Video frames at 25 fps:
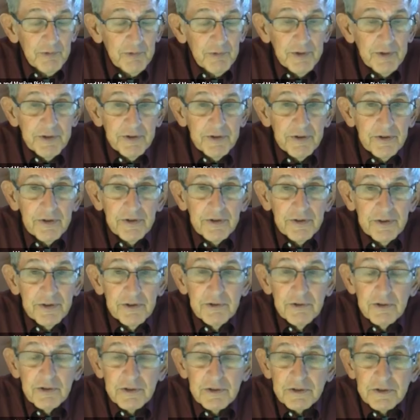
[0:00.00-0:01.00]
returned
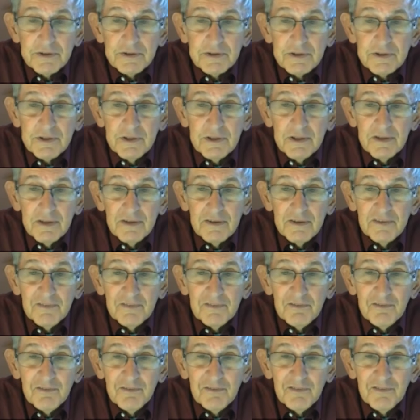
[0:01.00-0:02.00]
to us.
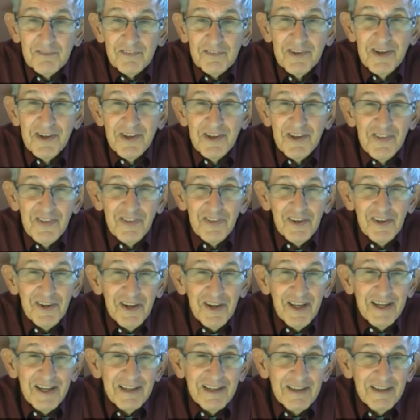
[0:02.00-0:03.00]
The
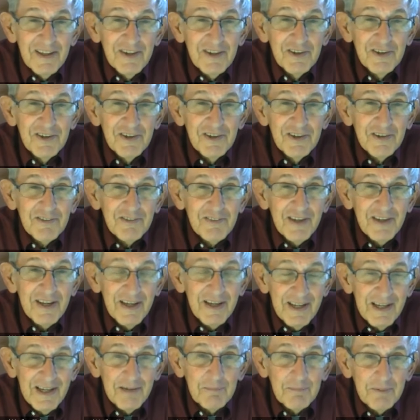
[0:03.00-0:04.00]
likelihood of
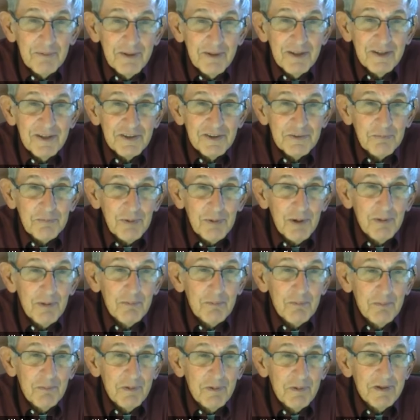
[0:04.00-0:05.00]
that happening is
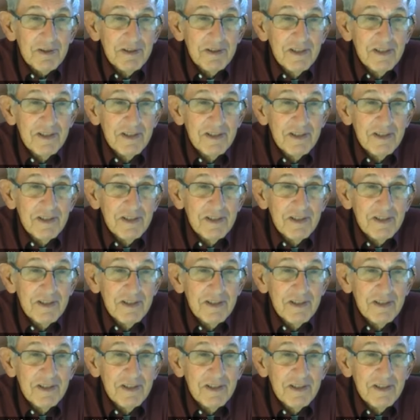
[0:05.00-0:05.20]
probably